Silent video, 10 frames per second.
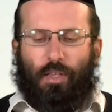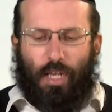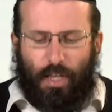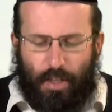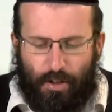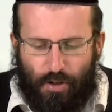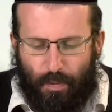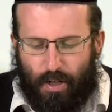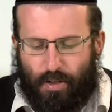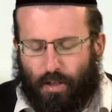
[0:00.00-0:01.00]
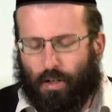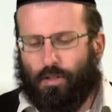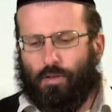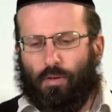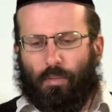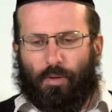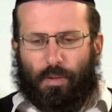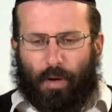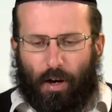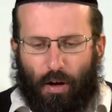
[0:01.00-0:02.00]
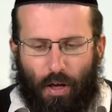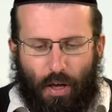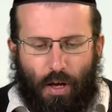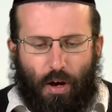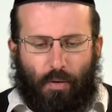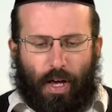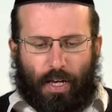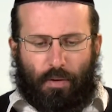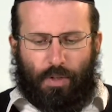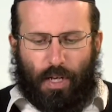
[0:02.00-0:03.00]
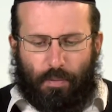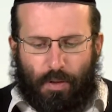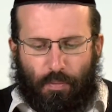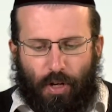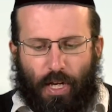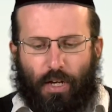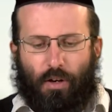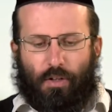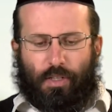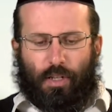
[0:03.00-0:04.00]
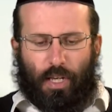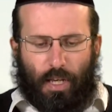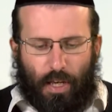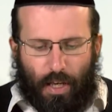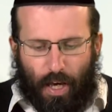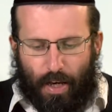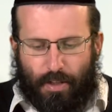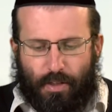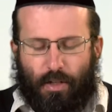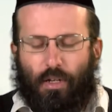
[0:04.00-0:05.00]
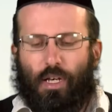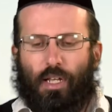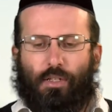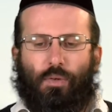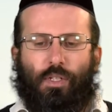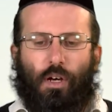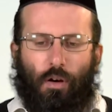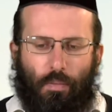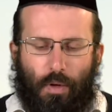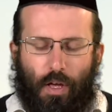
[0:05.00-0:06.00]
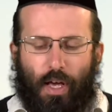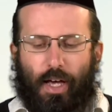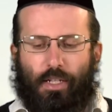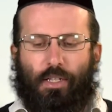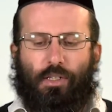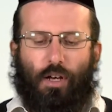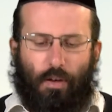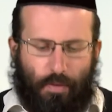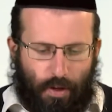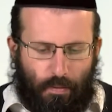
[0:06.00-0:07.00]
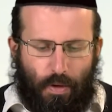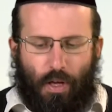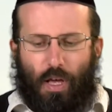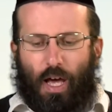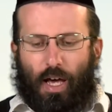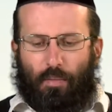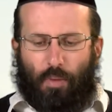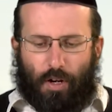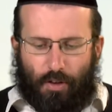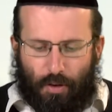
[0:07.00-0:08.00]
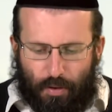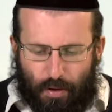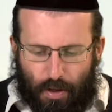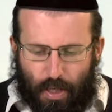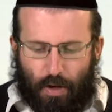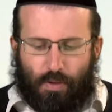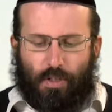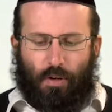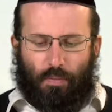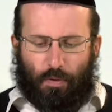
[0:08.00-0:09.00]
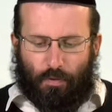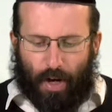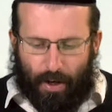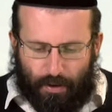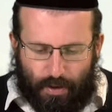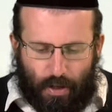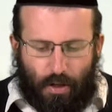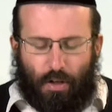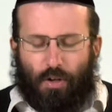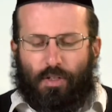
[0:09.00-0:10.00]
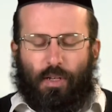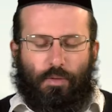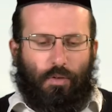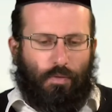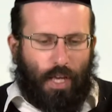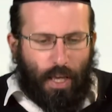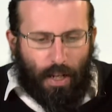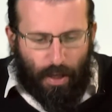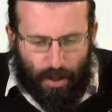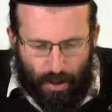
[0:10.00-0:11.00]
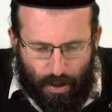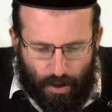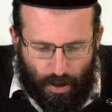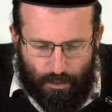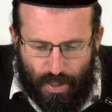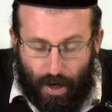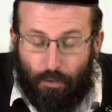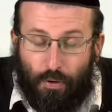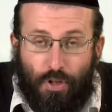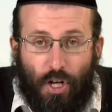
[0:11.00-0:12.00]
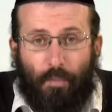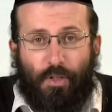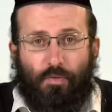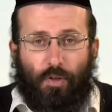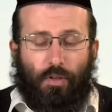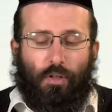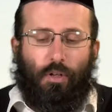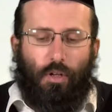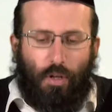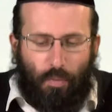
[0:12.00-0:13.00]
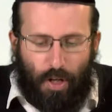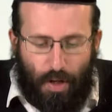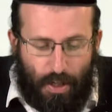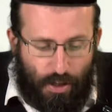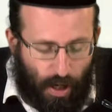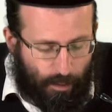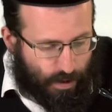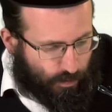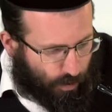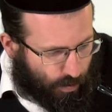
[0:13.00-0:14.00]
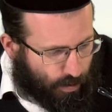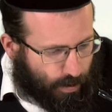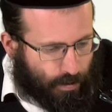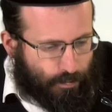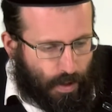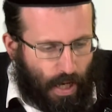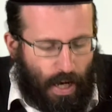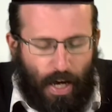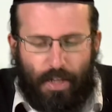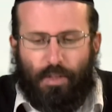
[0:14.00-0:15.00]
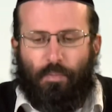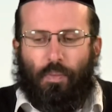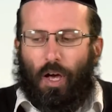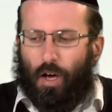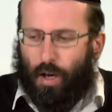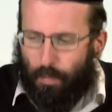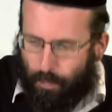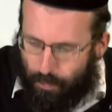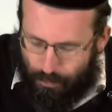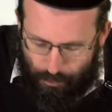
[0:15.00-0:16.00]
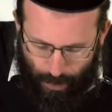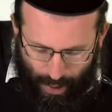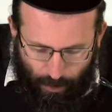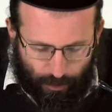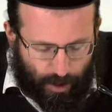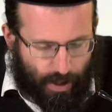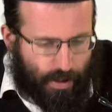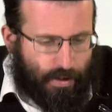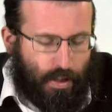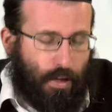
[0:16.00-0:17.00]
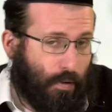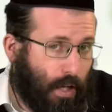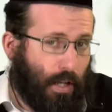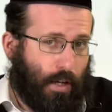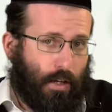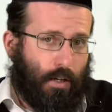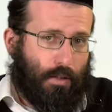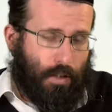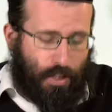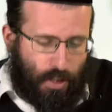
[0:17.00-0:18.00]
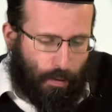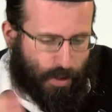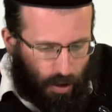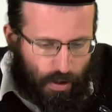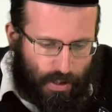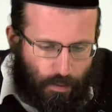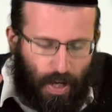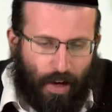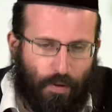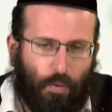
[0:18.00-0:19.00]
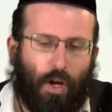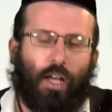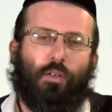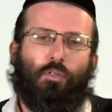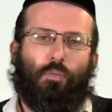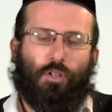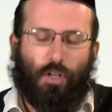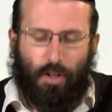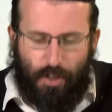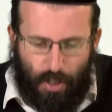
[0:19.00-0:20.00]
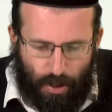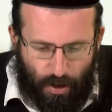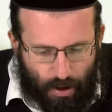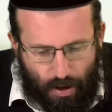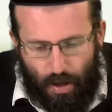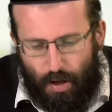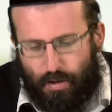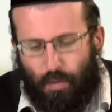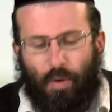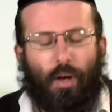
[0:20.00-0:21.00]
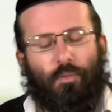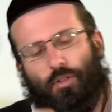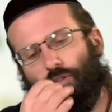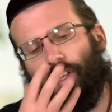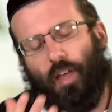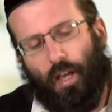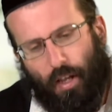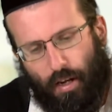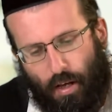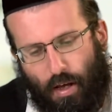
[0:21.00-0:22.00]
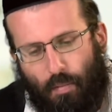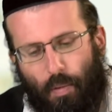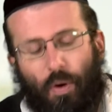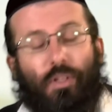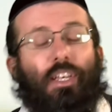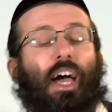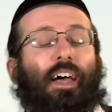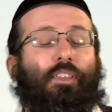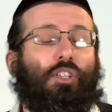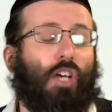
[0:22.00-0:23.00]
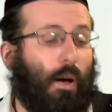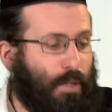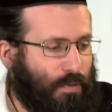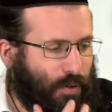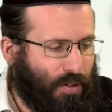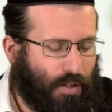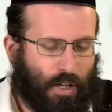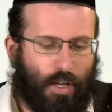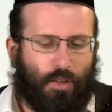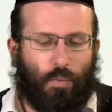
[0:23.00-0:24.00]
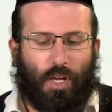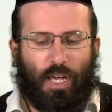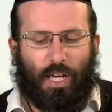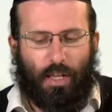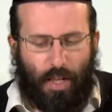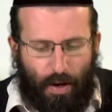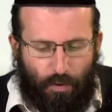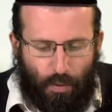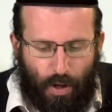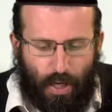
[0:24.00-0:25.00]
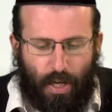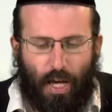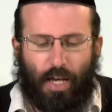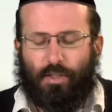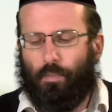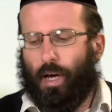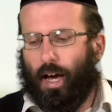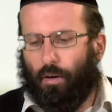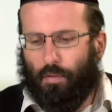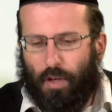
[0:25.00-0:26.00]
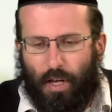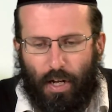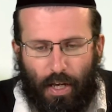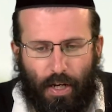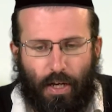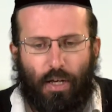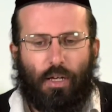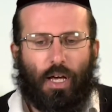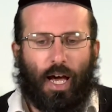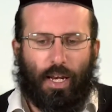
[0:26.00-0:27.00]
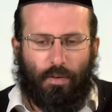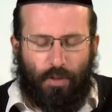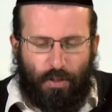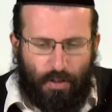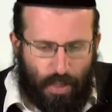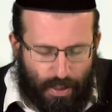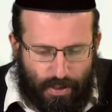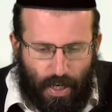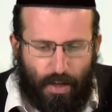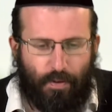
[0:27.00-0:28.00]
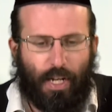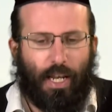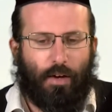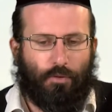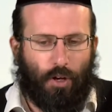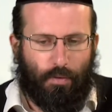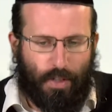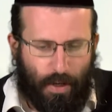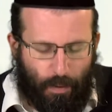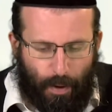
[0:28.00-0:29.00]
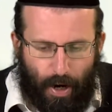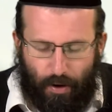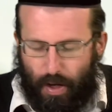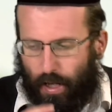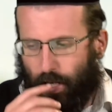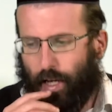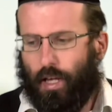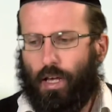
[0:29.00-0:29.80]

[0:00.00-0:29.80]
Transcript: He did tremendous Hachnasas Orchim. He was about Arech. He was able to bring in constantly guests into his home and to serve them. And one of the also profound concepts of healing comes out through Shabbos food. When you eat Shabbos food, it has a power in it to give healing. So this Shabbos, not only did we have the rain from Rosh Chodesh, so we were able to drink that in, but we also had the Shabbos food that we eat every week has a power of healing in it, and even they say even the leftovers have a power of healing.